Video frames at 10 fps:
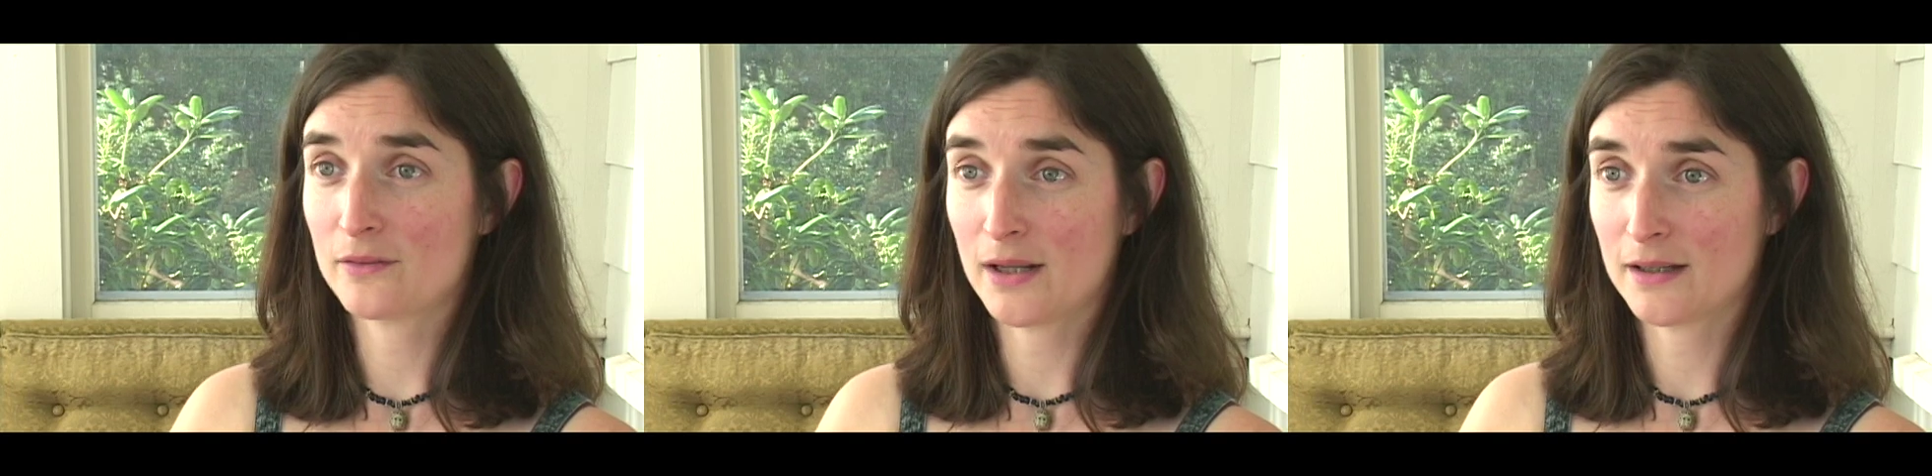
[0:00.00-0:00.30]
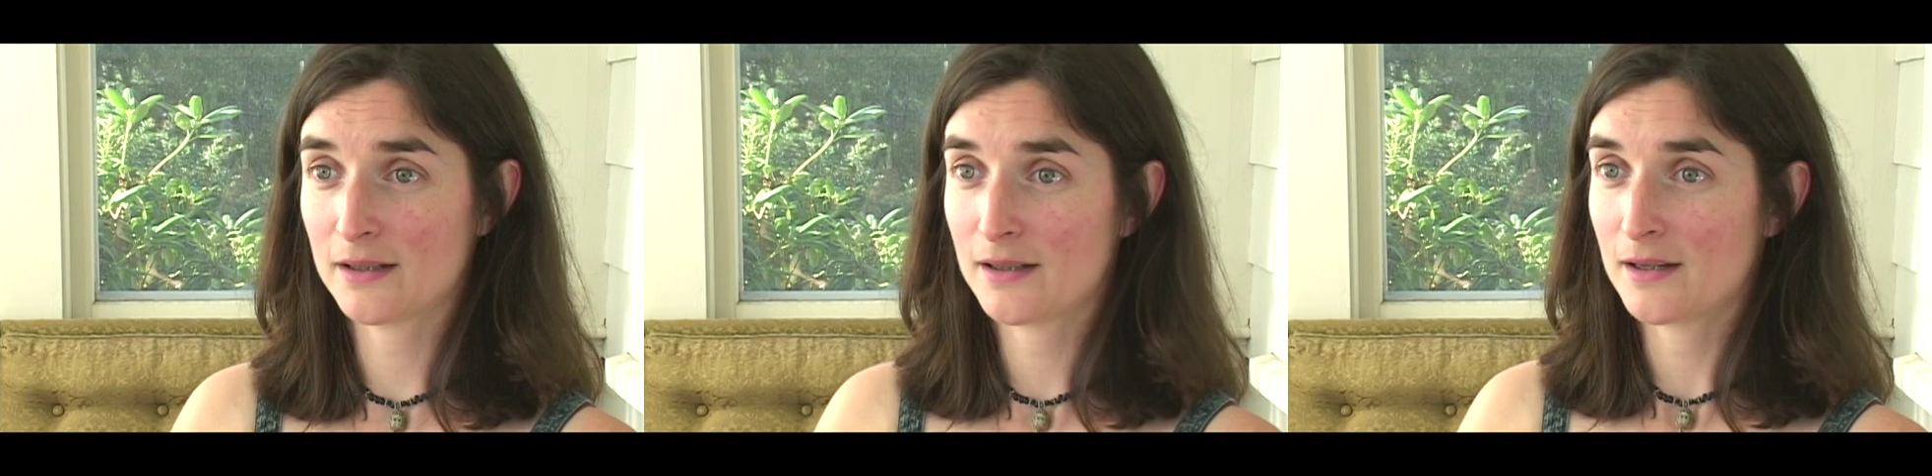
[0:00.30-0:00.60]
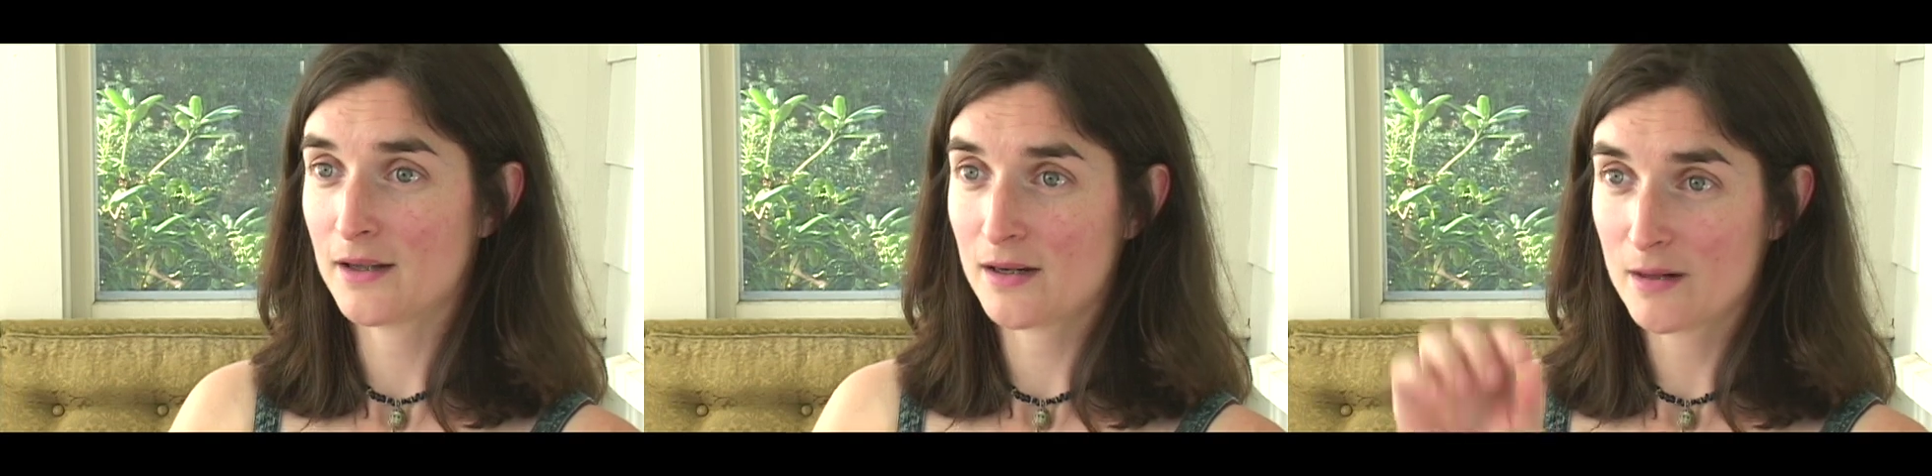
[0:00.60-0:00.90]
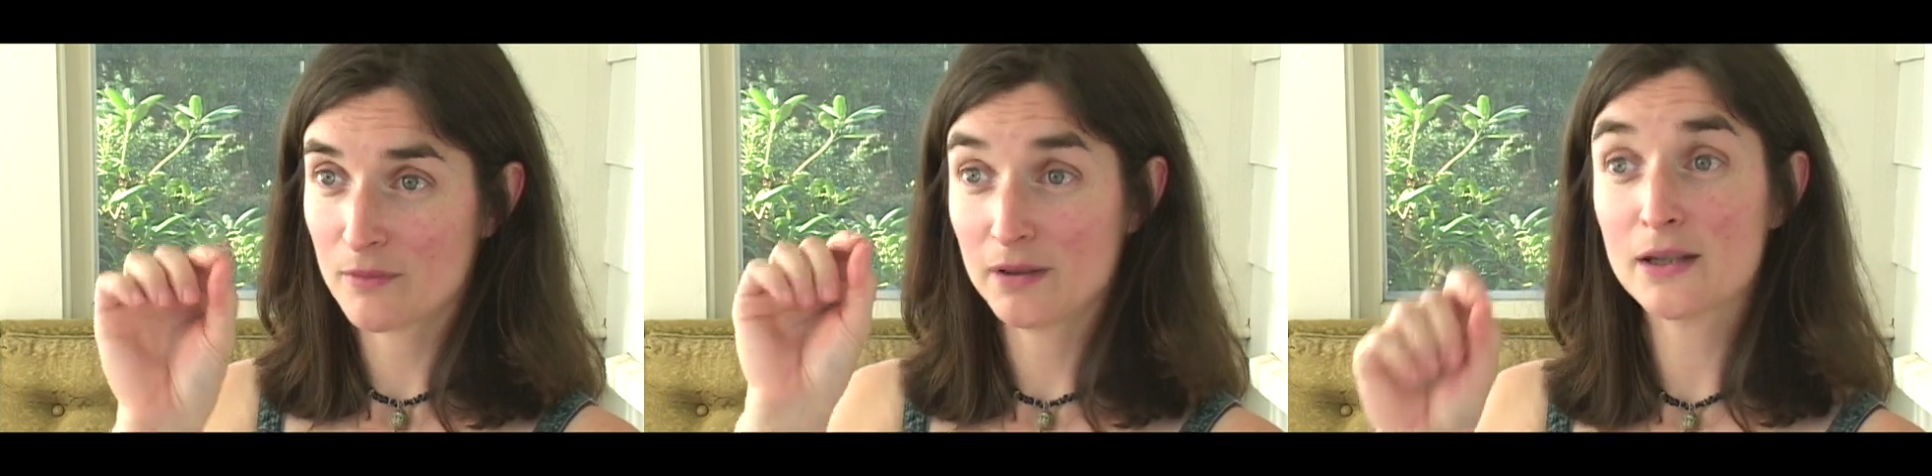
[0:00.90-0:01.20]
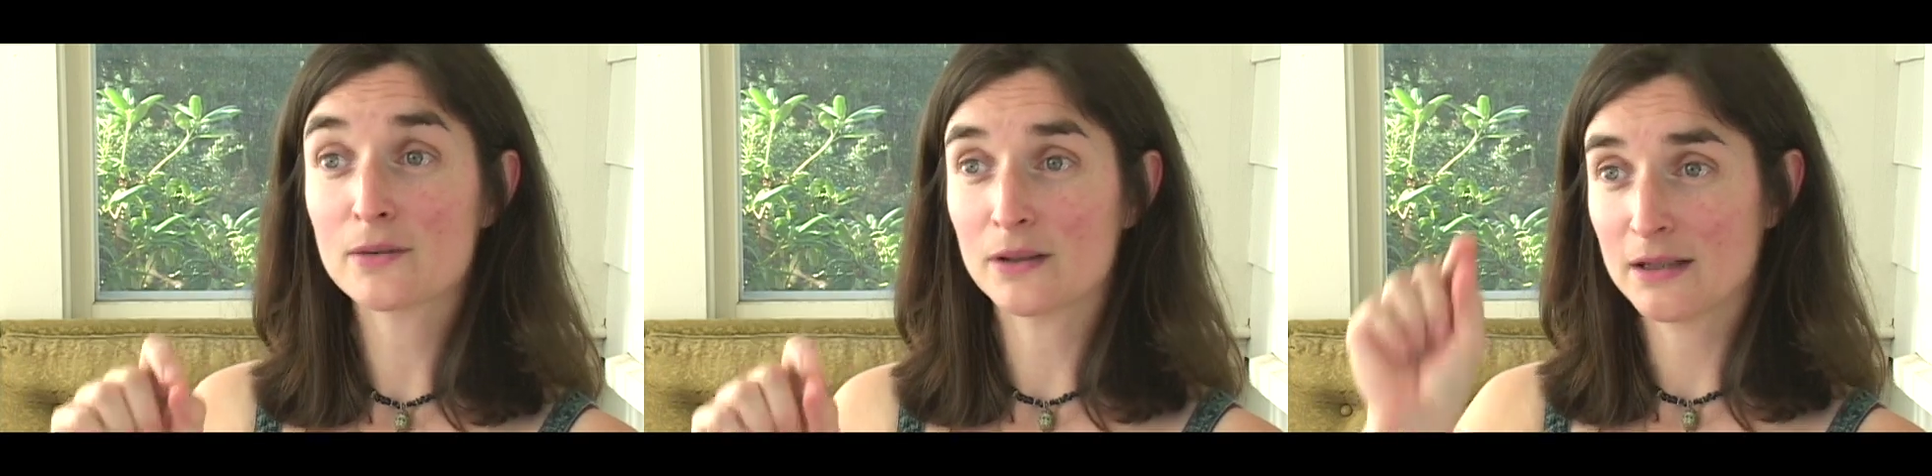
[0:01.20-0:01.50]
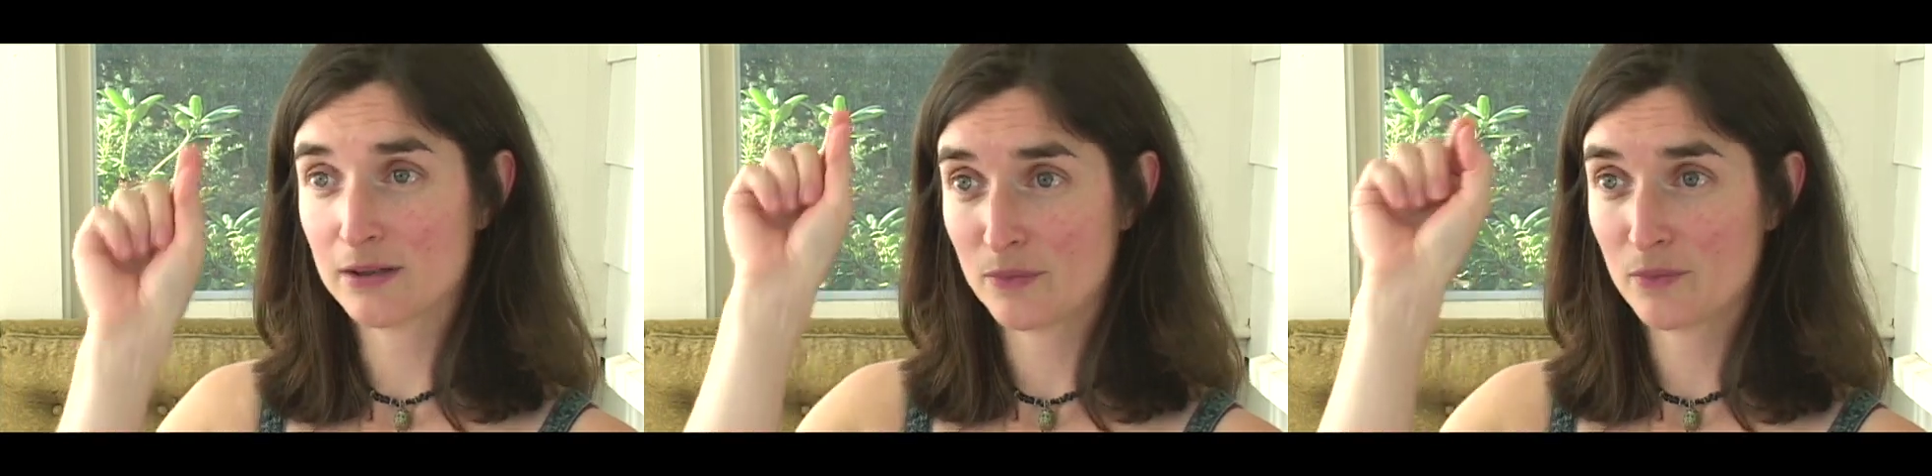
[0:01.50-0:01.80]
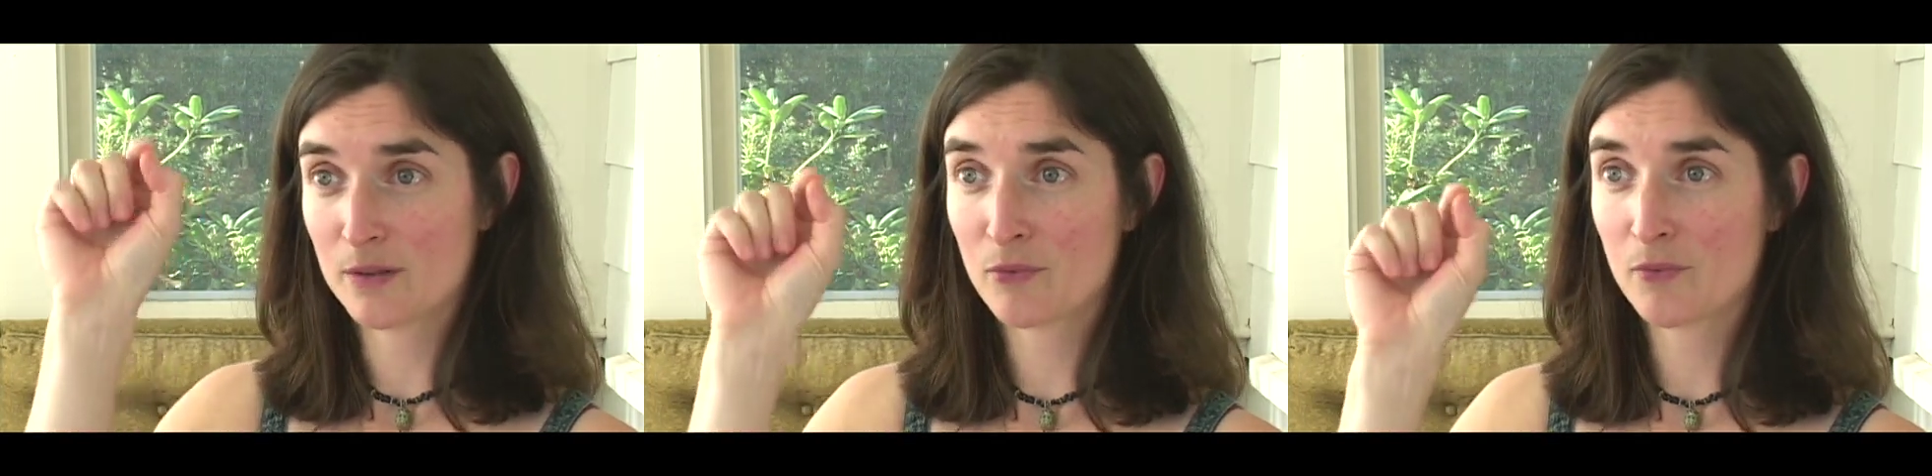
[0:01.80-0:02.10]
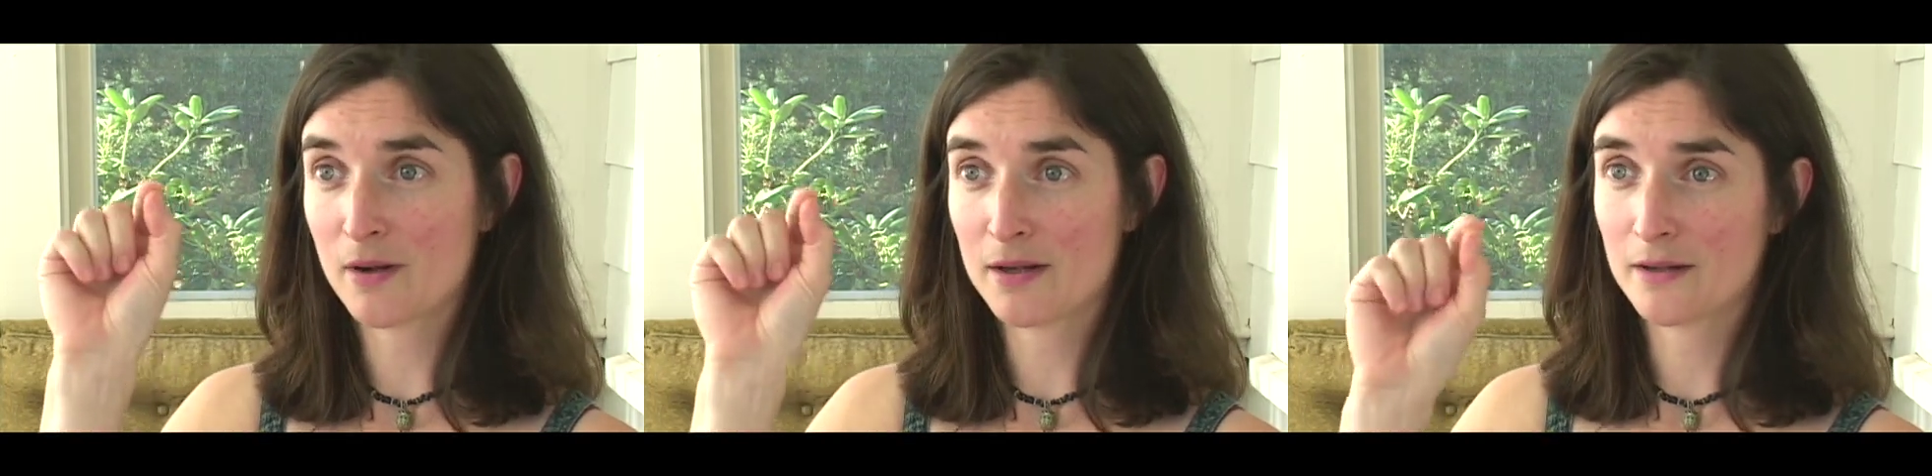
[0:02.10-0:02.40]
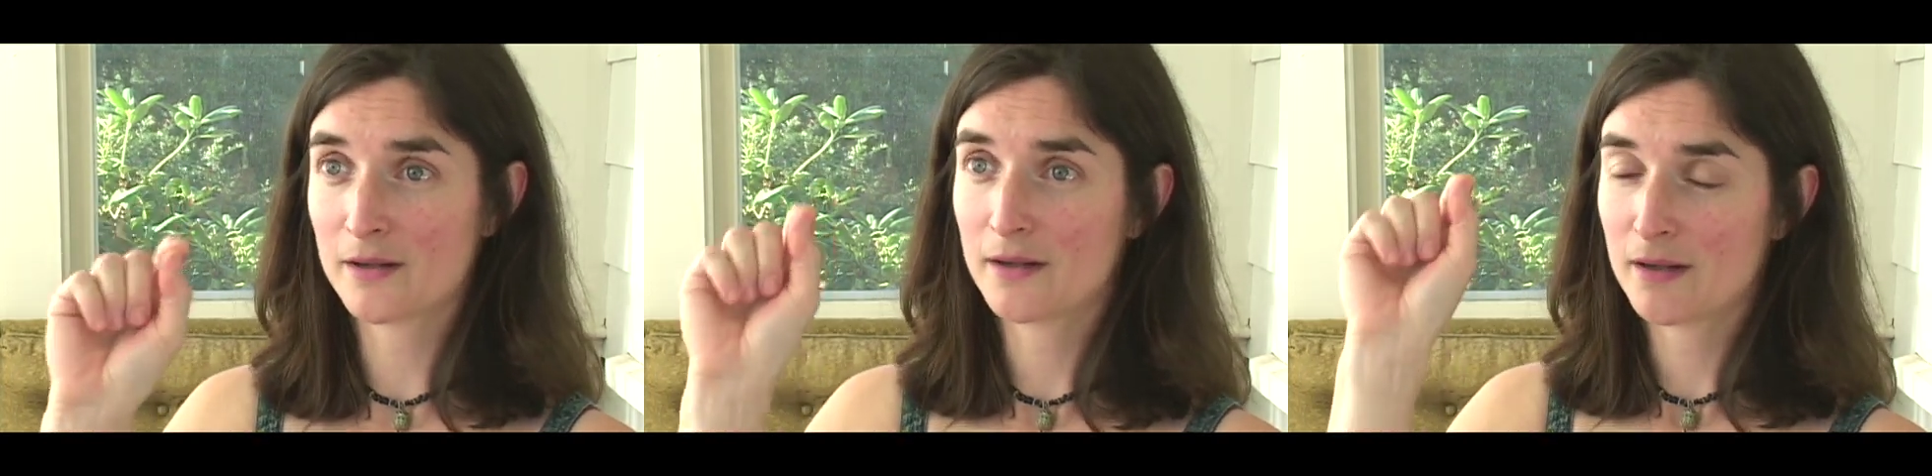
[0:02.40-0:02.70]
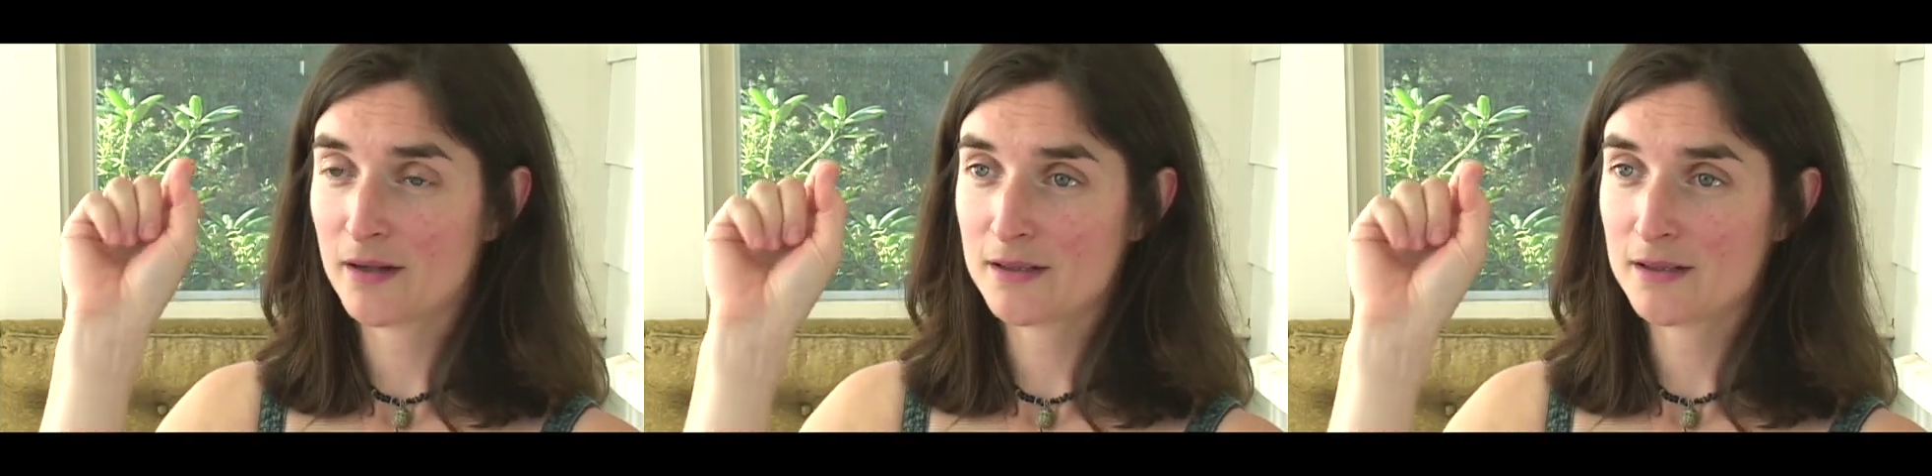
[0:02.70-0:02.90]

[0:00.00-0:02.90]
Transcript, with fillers: Like, number, literally, number one,